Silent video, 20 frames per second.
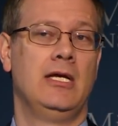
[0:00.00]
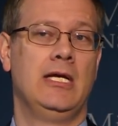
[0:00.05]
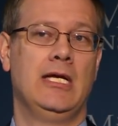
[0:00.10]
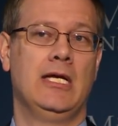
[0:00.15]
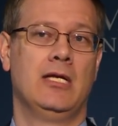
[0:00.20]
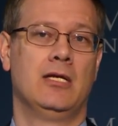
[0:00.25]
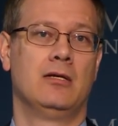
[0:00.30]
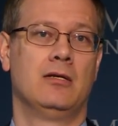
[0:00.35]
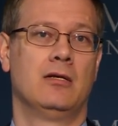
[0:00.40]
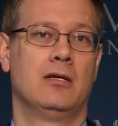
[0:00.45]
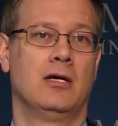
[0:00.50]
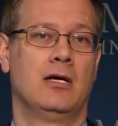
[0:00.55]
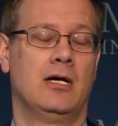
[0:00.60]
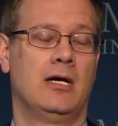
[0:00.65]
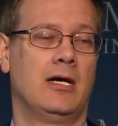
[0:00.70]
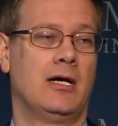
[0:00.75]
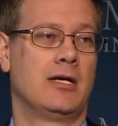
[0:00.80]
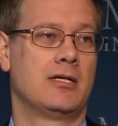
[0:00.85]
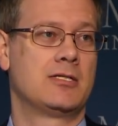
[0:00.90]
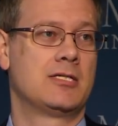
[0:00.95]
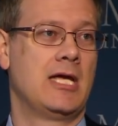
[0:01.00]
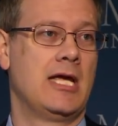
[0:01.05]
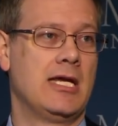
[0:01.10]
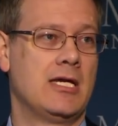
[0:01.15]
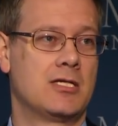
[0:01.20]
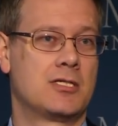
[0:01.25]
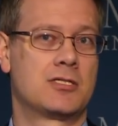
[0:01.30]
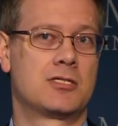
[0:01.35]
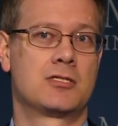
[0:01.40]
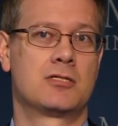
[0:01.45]
It uh,
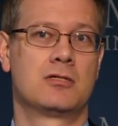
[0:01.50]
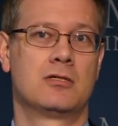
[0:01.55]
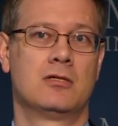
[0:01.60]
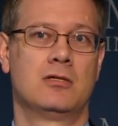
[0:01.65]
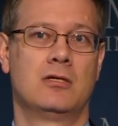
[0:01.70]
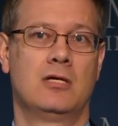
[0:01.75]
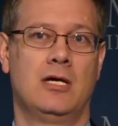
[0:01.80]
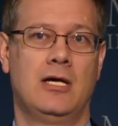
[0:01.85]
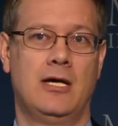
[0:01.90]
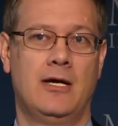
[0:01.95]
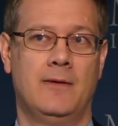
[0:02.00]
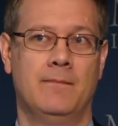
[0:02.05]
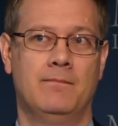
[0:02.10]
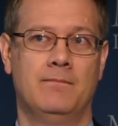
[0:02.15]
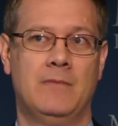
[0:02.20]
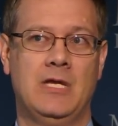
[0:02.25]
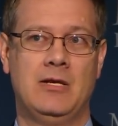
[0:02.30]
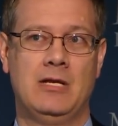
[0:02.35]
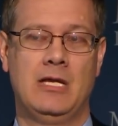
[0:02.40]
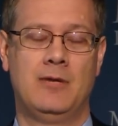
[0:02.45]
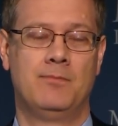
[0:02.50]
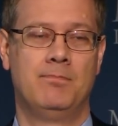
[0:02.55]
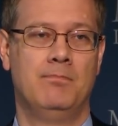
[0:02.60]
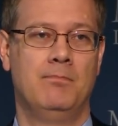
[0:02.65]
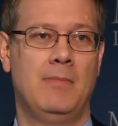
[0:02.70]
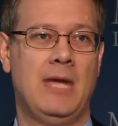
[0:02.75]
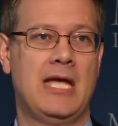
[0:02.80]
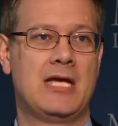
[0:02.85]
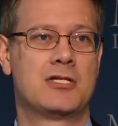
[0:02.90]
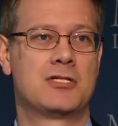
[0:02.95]
takes um, it, it,
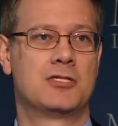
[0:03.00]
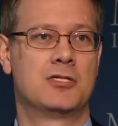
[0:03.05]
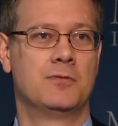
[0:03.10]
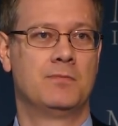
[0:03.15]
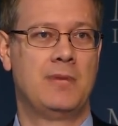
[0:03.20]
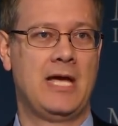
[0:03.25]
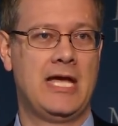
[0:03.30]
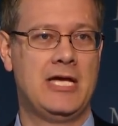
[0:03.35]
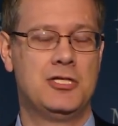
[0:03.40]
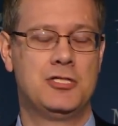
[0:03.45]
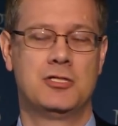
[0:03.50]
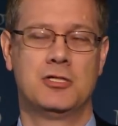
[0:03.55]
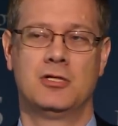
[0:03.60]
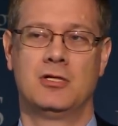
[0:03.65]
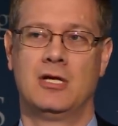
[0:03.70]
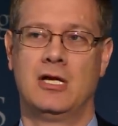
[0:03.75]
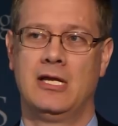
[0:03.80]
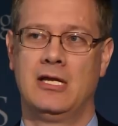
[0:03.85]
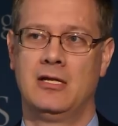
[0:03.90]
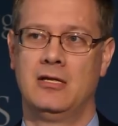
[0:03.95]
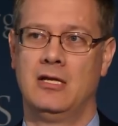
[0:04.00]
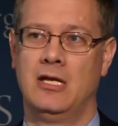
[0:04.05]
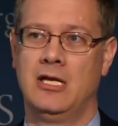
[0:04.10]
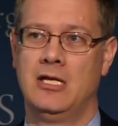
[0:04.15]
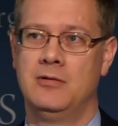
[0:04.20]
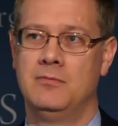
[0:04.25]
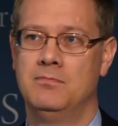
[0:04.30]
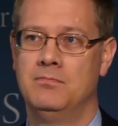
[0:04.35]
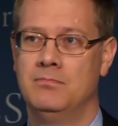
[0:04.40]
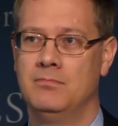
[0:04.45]
makes the patient a,
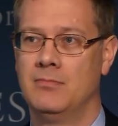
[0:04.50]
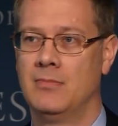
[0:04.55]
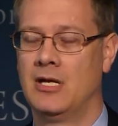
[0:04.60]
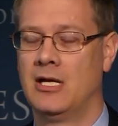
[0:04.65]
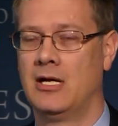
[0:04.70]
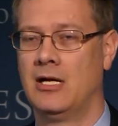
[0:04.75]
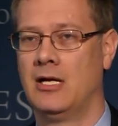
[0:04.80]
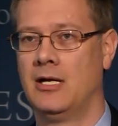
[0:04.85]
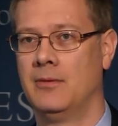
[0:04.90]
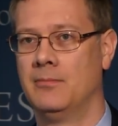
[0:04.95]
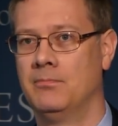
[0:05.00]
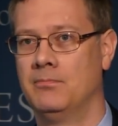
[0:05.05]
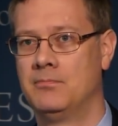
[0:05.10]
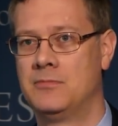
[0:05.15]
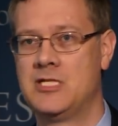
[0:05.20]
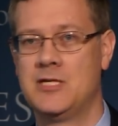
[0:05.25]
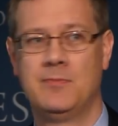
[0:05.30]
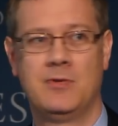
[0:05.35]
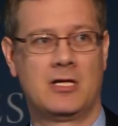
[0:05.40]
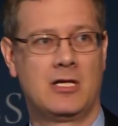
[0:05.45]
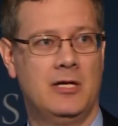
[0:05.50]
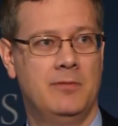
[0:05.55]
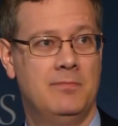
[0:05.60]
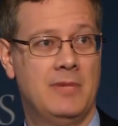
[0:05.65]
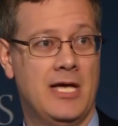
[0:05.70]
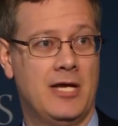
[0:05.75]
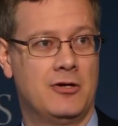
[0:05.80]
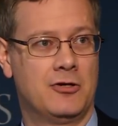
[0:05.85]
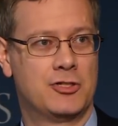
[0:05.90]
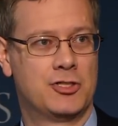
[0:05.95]
a uh, typically
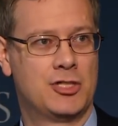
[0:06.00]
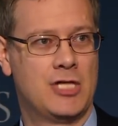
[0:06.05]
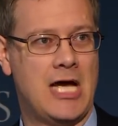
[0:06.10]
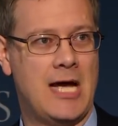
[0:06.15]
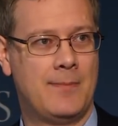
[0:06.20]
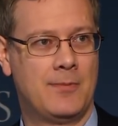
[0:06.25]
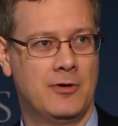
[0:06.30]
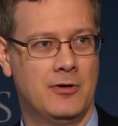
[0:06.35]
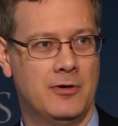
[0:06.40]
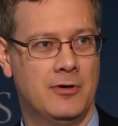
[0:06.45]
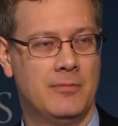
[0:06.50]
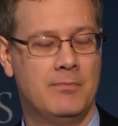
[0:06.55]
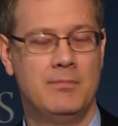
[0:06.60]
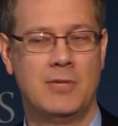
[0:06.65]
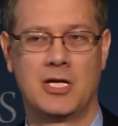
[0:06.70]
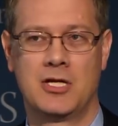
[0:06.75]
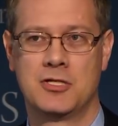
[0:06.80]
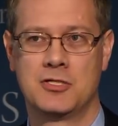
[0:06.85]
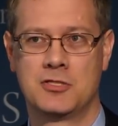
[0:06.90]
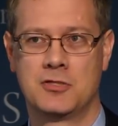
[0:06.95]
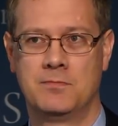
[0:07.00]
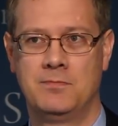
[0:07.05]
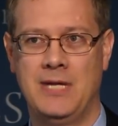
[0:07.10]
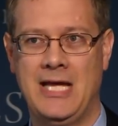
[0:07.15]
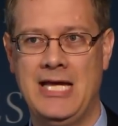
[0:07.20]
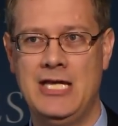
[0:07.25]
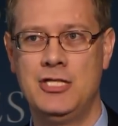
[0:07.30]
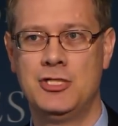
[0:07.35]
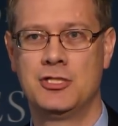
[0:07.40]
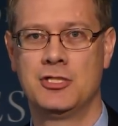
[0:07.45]
better shopper because the
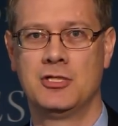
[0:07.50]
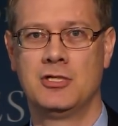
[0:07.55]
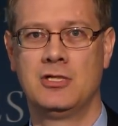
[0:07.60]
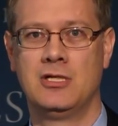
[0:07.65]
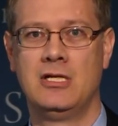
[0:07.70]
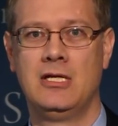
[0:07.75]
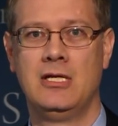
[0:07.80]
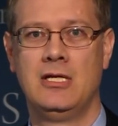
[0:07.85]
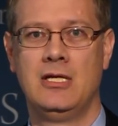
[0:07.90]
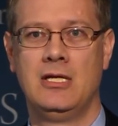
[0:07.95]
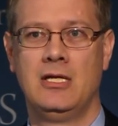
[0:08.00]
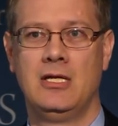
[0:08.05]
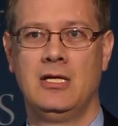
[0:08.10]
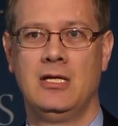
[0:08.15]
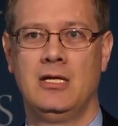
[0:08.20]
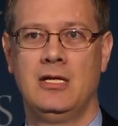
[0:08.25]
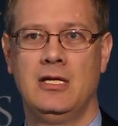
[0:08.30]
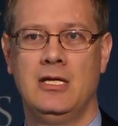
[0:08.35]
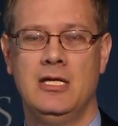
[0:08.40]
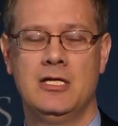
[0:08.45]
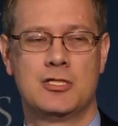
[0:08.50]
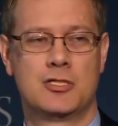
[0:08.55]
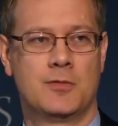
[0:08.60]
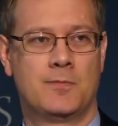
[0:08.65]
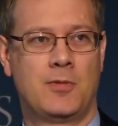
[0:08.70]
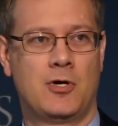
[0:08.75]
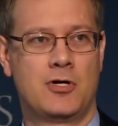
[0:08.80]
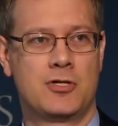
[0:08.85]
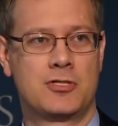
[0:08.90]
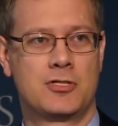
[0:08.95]
patient is
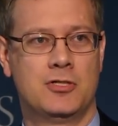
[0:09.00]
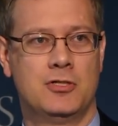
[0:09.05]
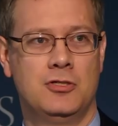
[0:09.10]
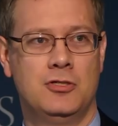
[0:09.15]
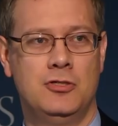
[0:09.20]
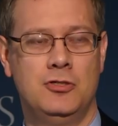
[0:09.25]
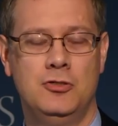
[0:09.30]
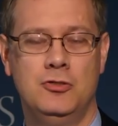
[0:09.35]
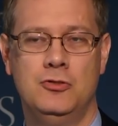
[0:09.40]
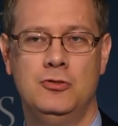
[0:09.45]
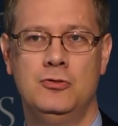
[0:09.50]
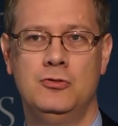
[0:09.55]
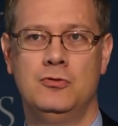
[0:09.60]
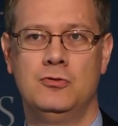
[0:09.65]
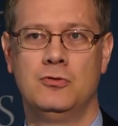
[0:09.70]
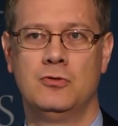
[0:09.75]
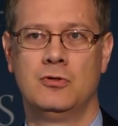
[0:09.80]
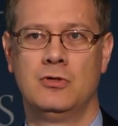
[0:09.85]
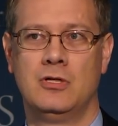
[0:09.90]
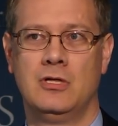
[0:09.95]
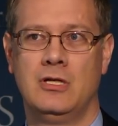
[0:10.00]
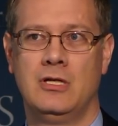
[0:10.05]
the person who